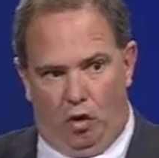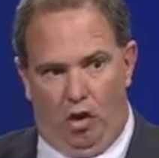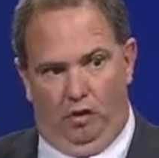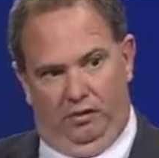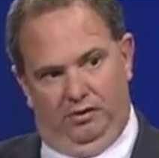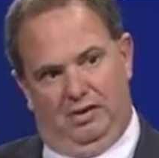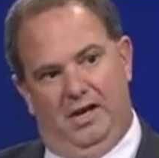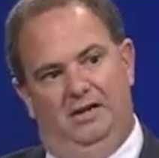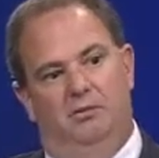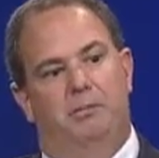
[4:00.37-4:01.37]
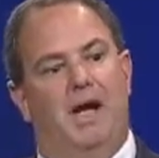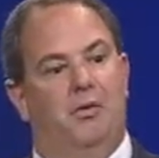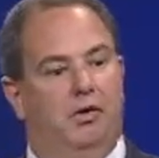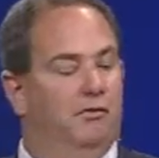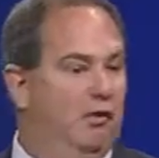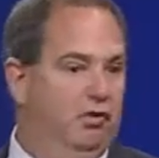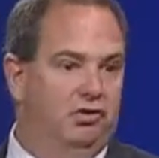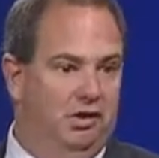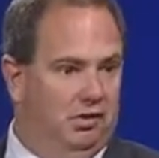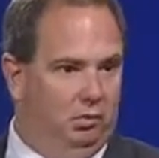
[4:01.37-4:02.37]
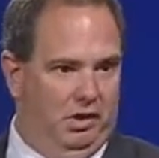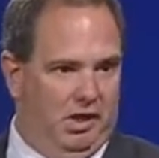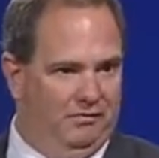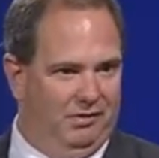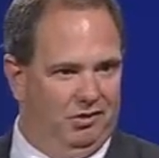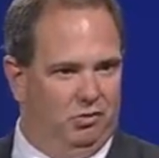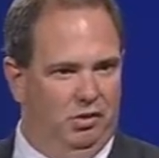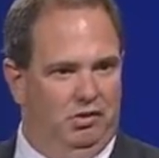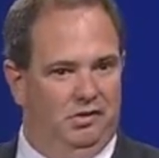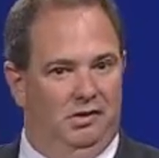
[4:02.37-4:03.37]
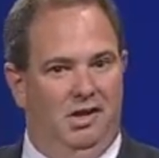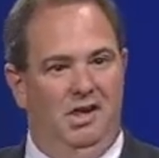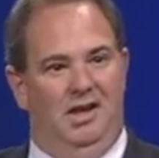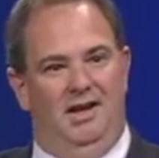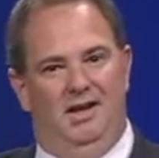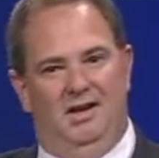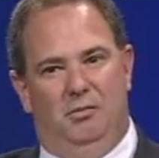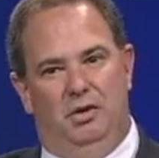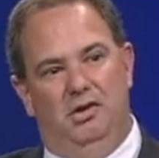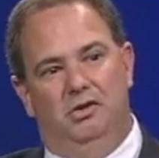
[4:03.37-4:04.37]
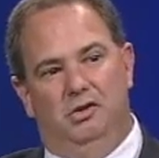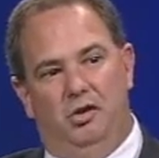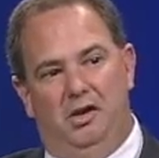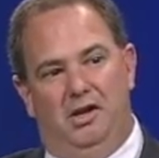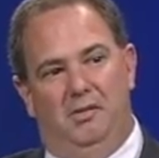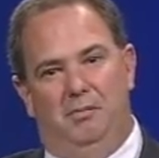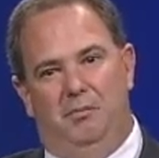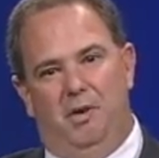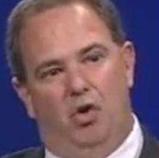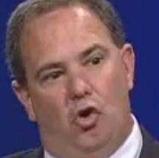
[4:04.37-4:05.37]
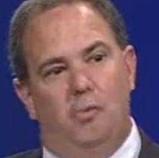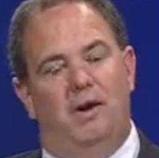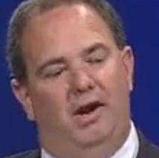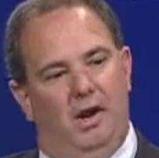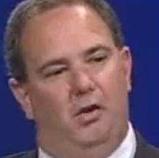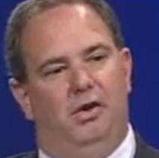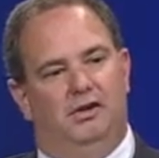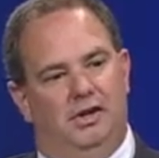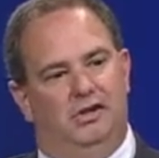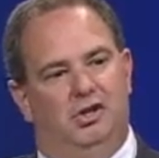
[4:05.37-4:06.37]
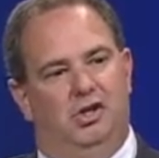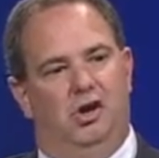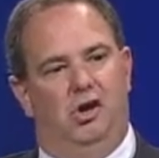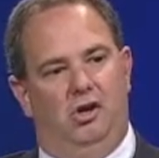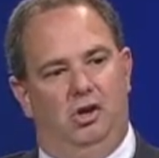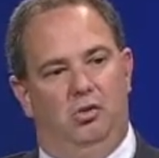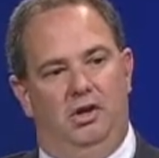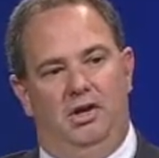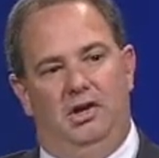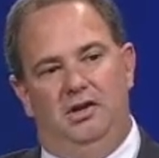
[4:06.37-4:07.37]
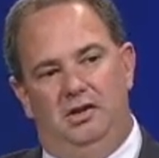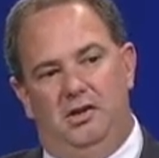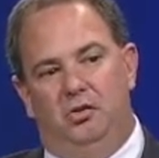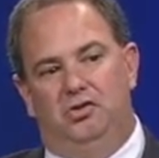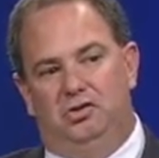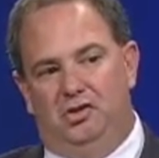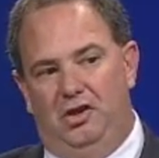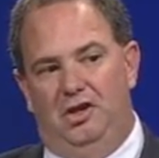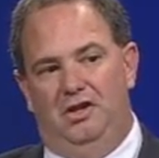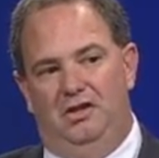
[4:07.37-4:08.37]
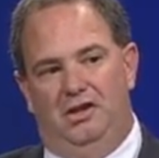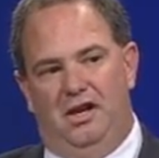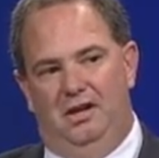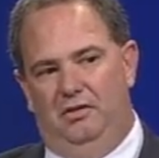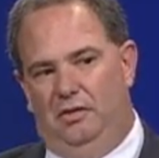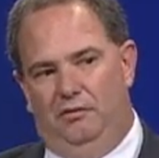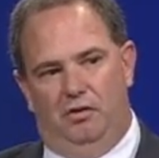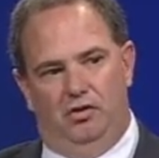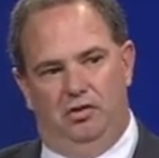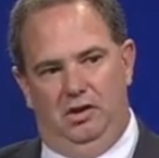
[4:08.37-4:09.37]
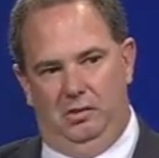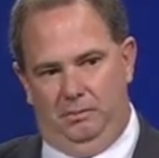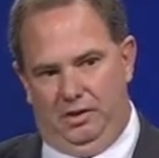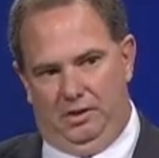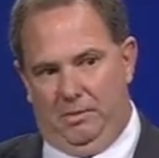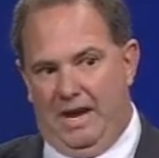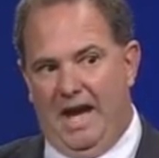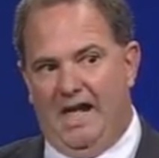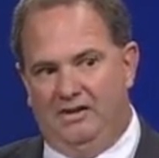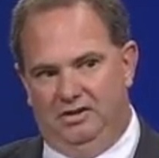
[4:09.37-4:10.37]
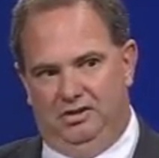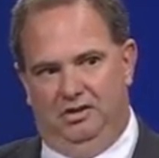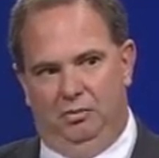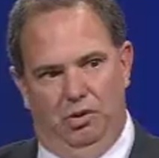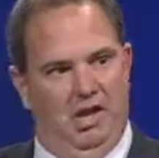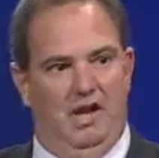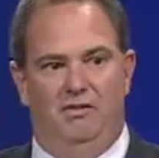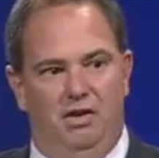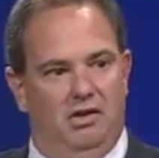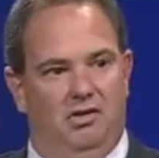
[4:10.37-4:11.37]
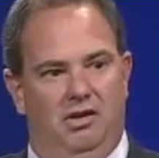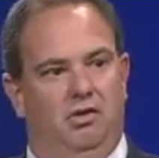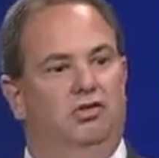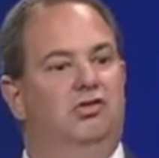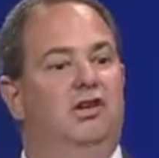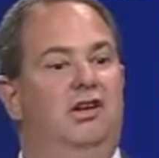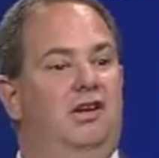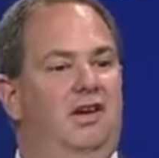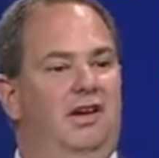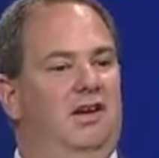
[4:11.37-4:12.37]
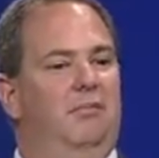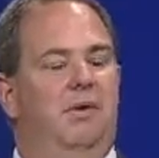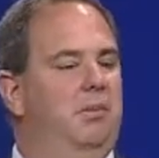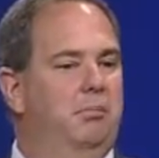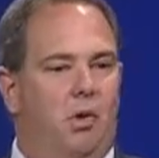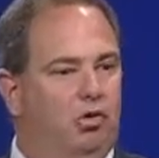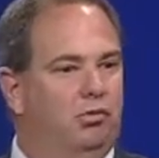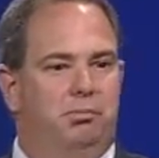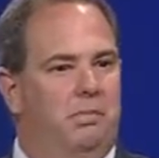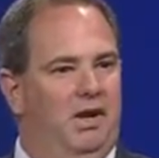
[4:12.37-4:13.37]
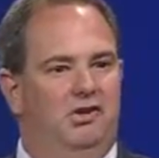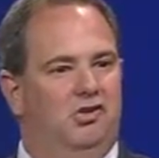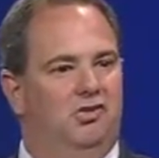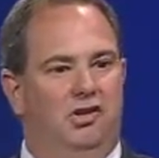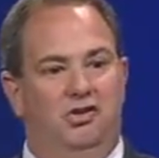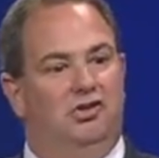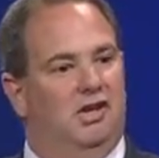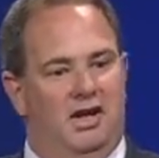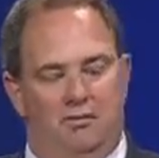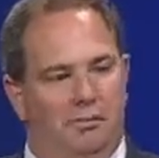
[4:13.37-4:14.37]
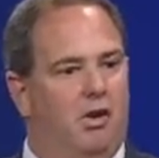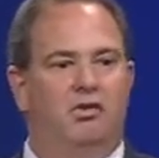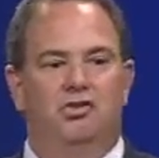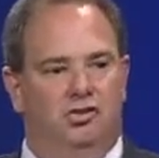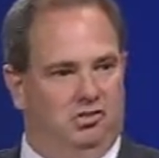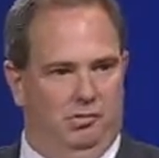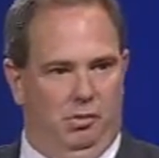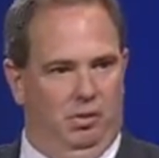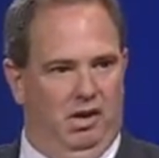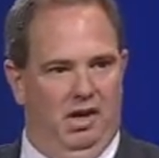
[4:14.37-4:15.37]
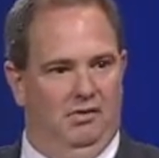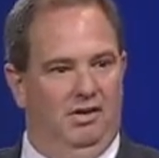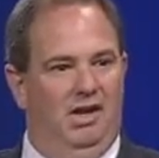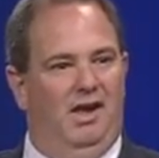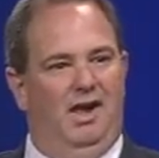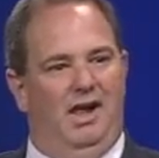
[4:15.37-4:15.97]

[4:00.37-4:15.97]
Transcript: overall, the kinds of biodiversity that we have in this region. When you look at an urban area like Chicago, you don't see the kind of diversity in the biology that we have here. You don't see in most major cities the kind of park system that we have.